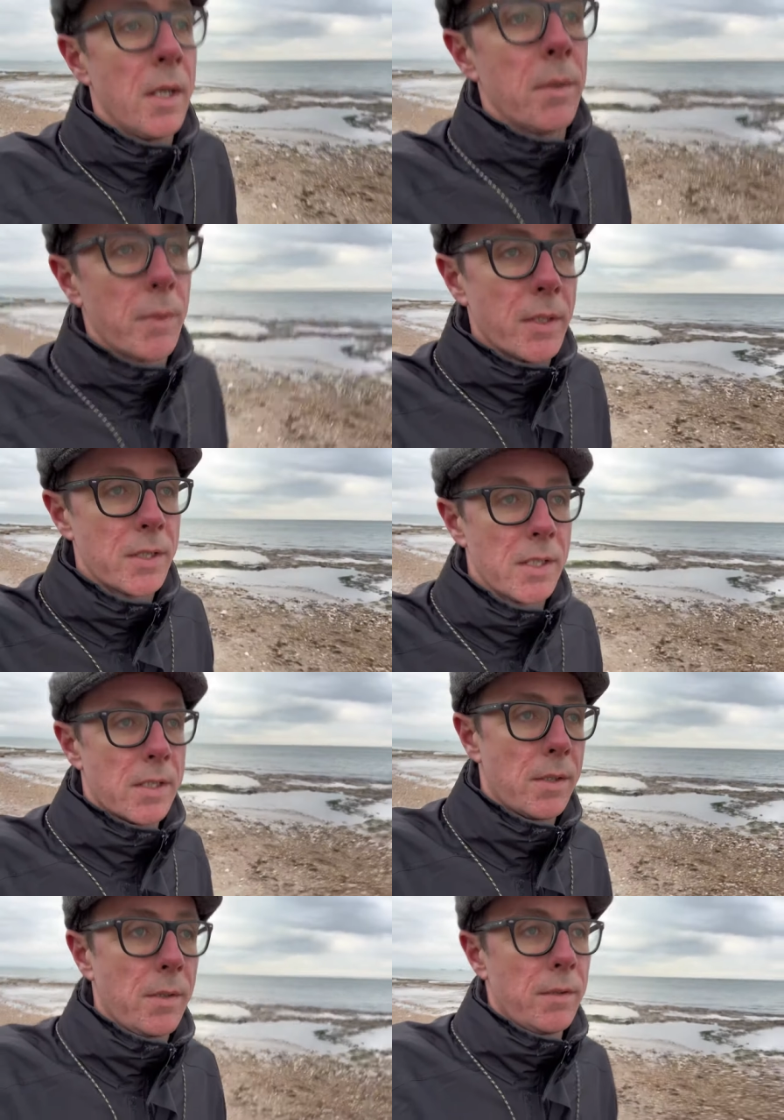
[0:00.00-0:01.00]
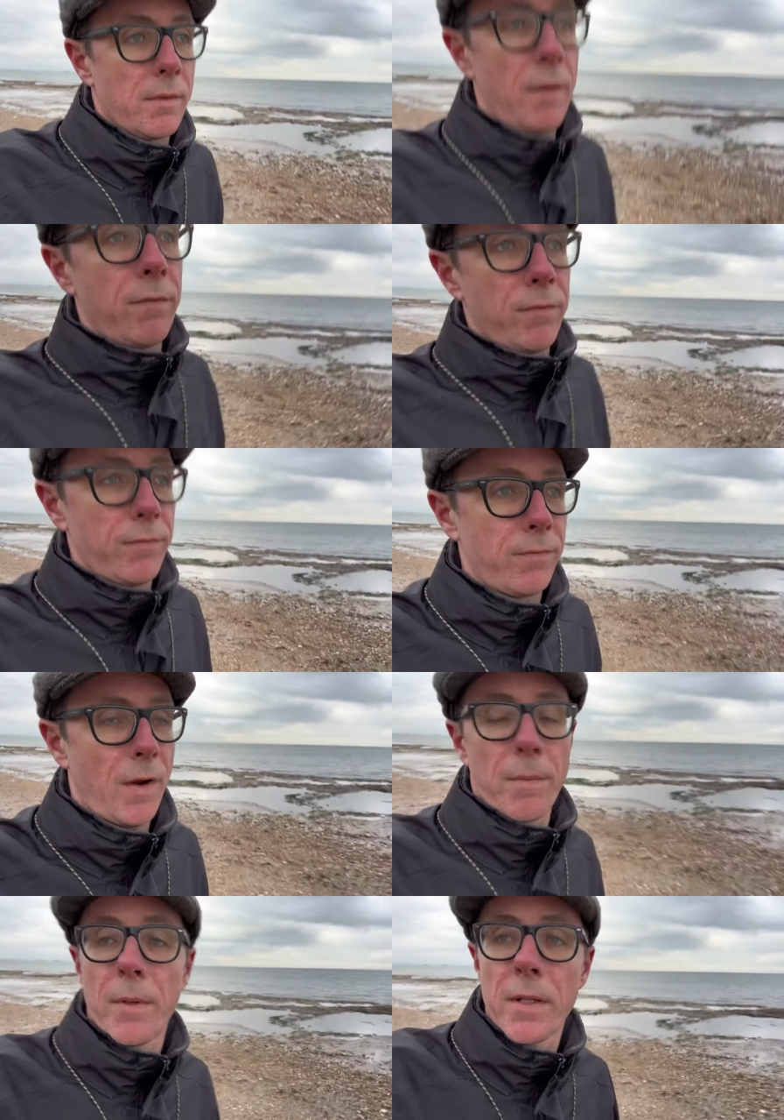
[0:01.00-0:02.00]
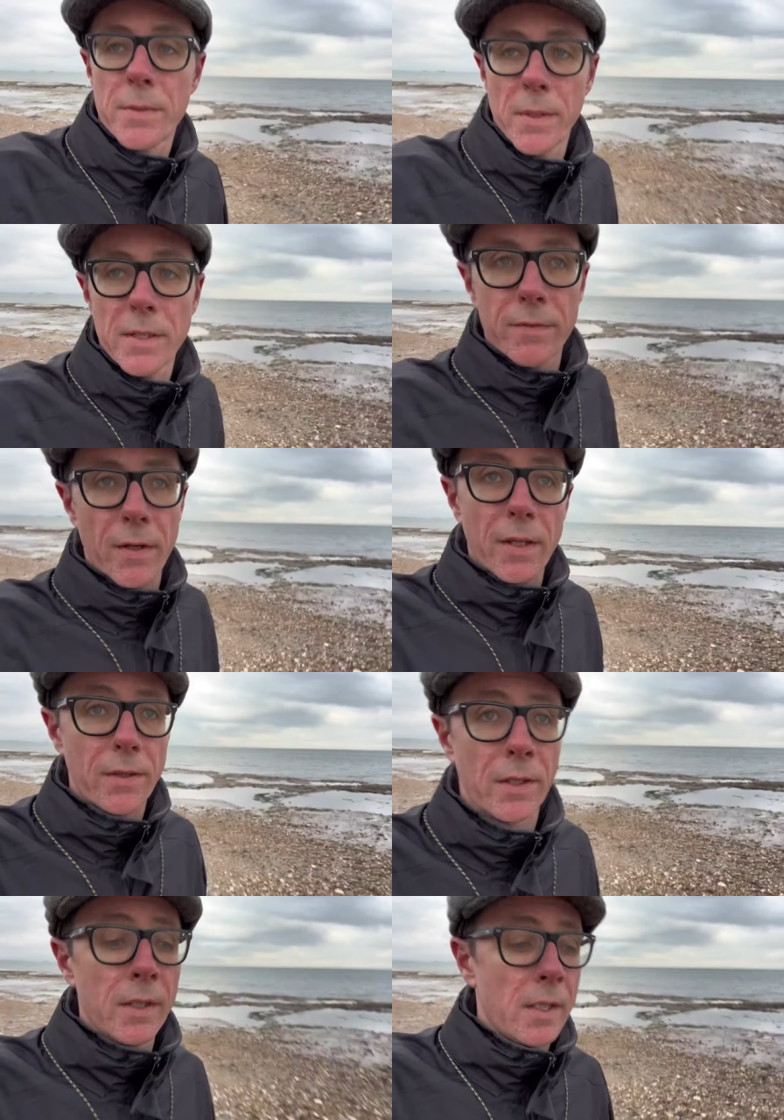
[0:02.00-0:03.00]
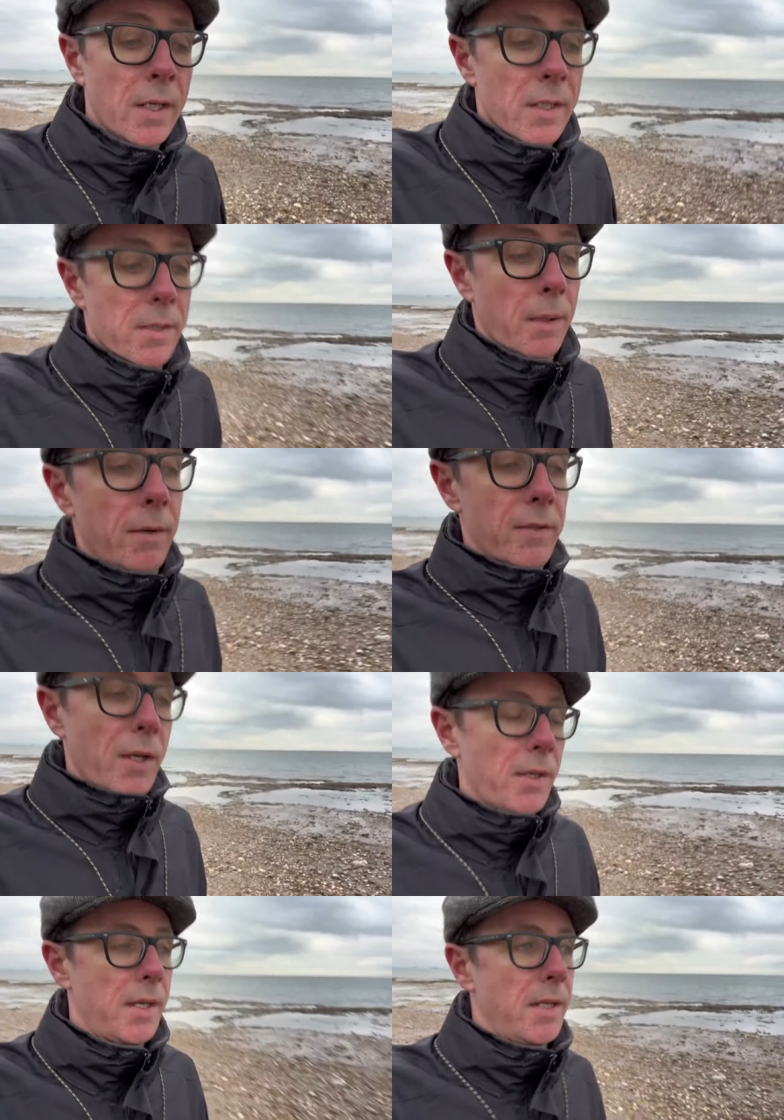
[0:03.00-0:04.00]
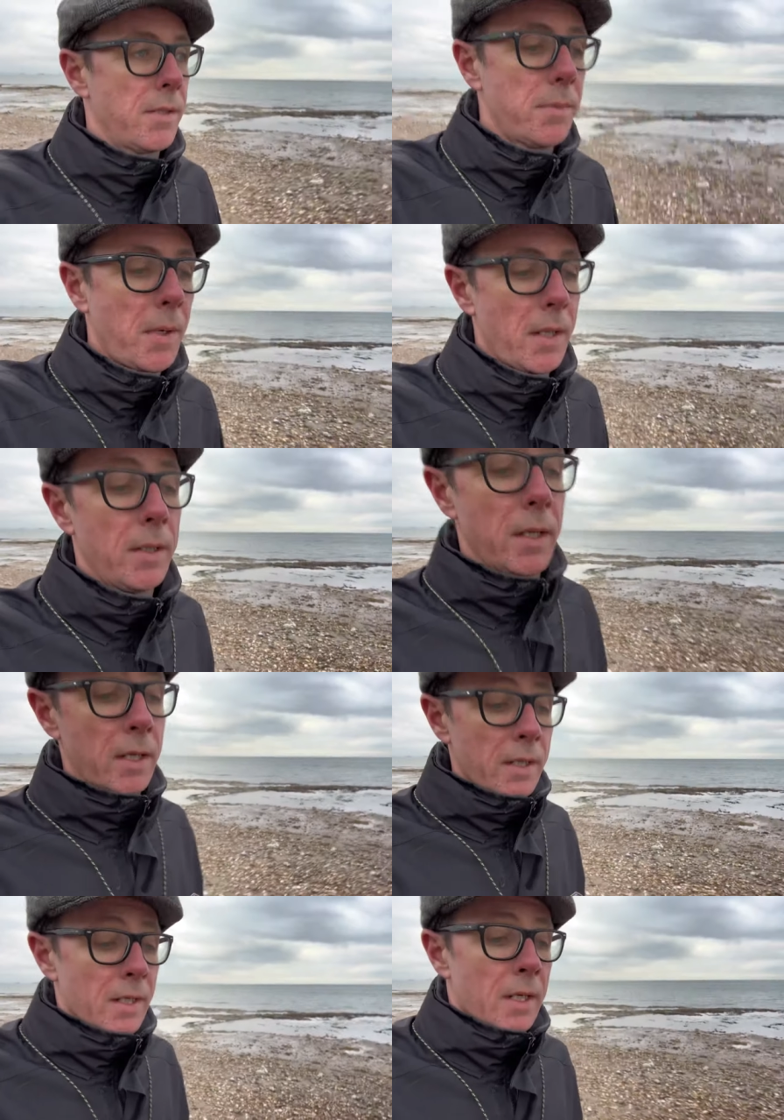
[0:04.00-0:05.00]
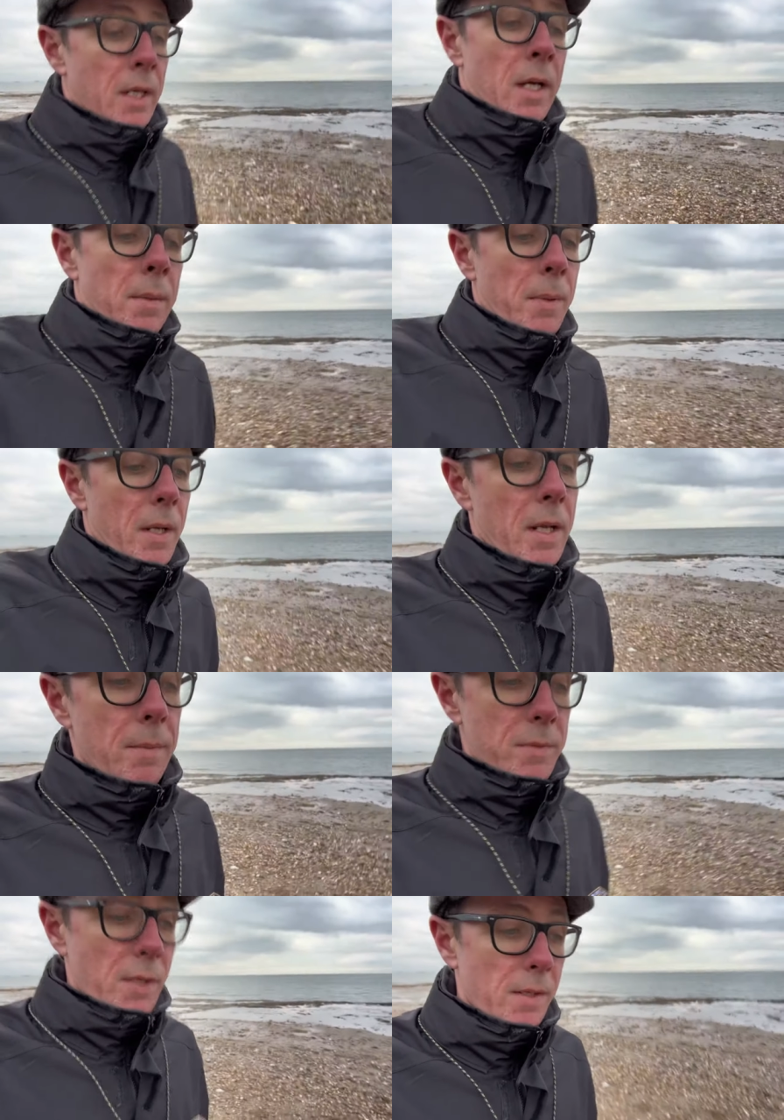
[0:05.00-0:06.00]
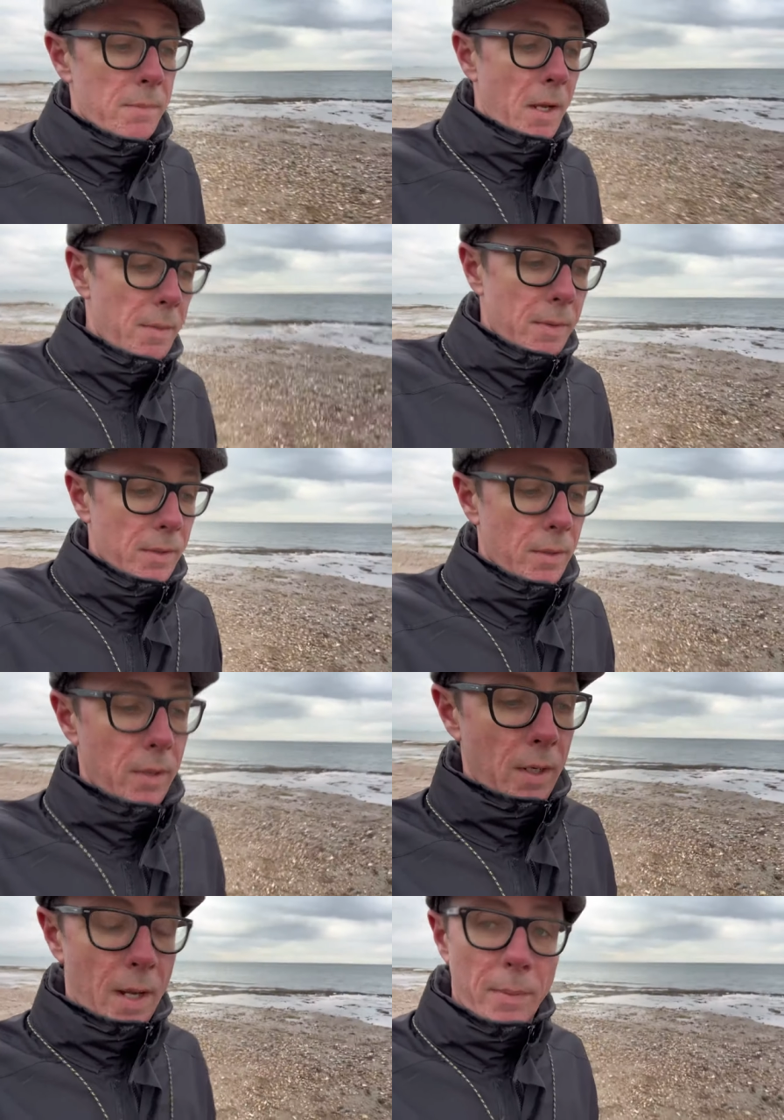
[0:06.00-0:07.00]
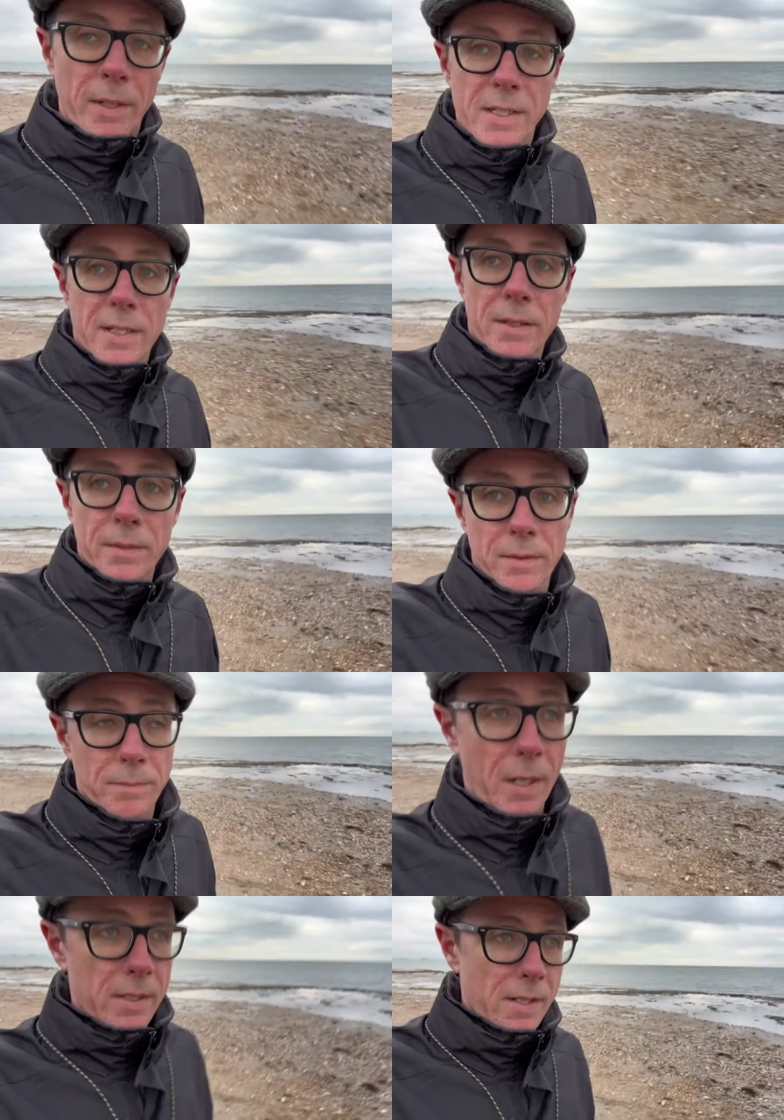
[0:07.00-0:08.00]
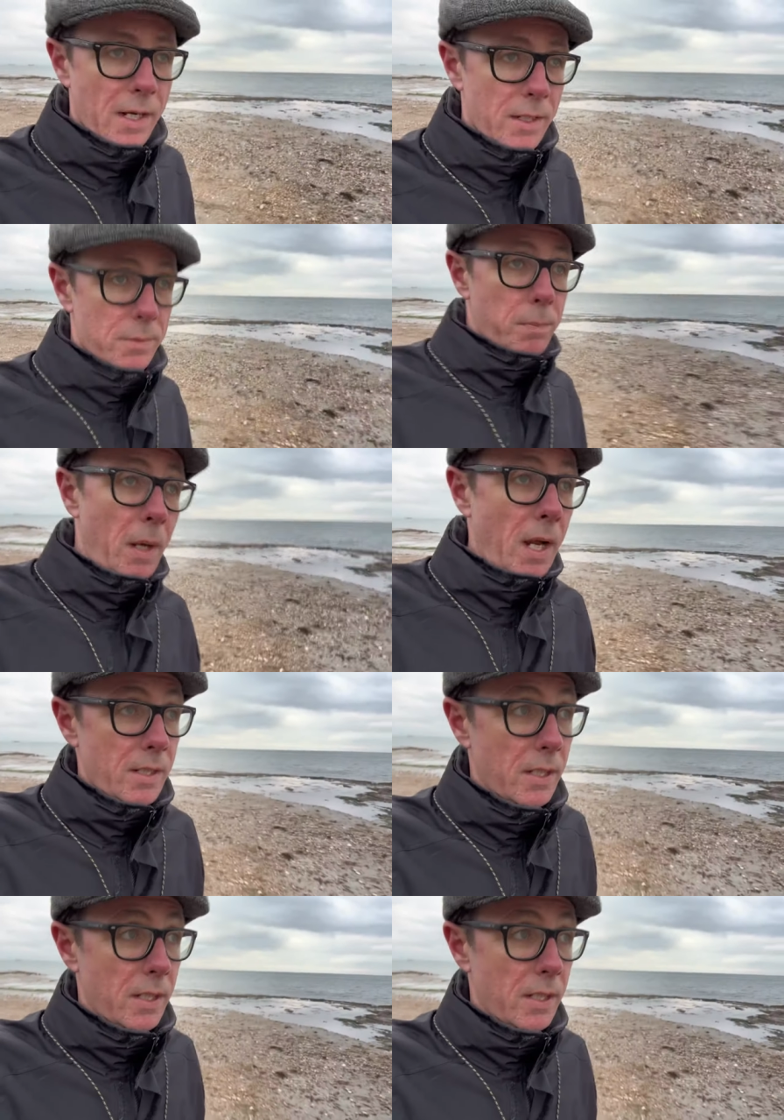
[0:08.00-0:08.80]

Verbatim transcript: which is on February the 25th so we'll have a go at that as well. But um, so at the moment, not a lot happening until Brands Hatch, but